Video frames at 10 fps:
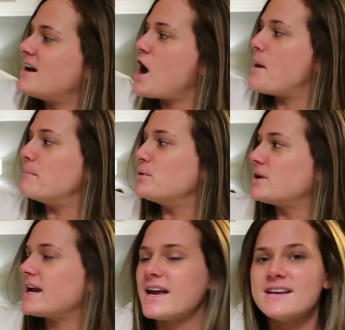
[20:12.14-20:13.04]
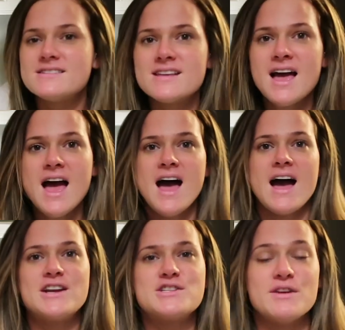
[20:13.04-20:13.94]
humbled, I guess.
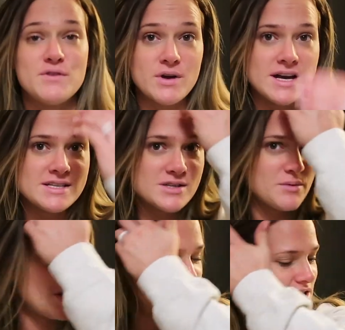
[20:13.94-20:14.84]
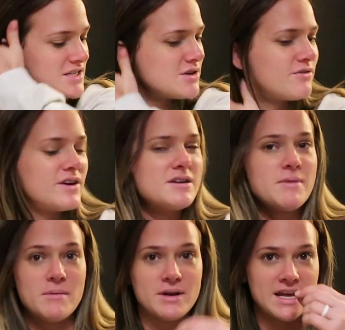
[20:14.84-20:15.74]
I just love you guys so much. It's so fun to
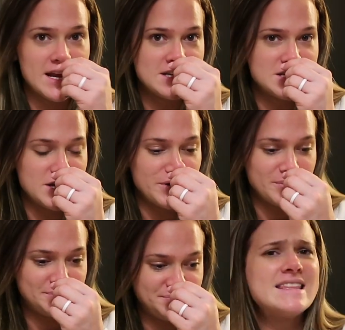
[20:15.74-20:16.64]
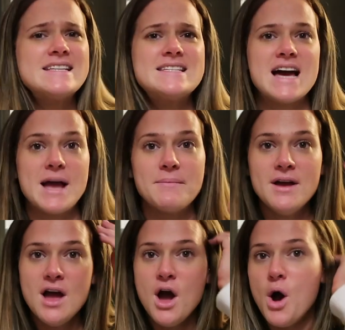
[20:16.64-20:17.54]
be able to connect to you in this time
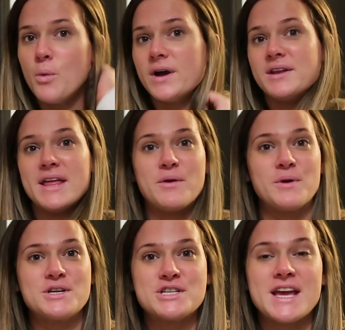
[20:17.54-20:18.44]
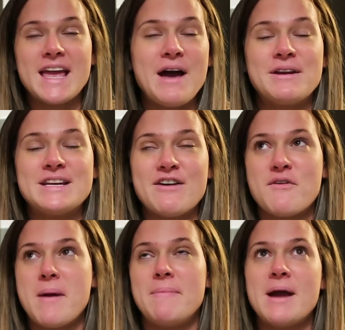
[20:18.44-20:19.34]
when like we're just like counting down
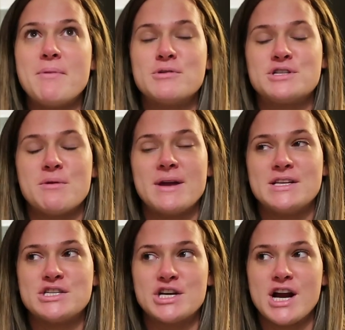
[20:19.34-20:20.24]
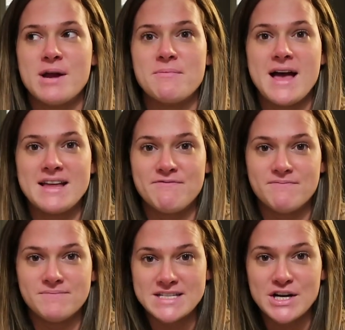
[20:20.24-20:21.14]
for baby. I posted on my Instagram at
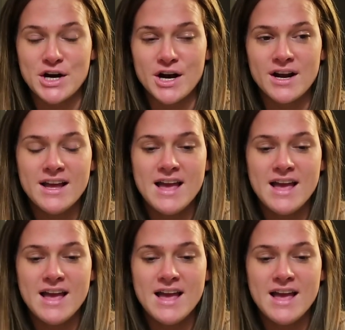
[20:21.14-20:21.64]
dinner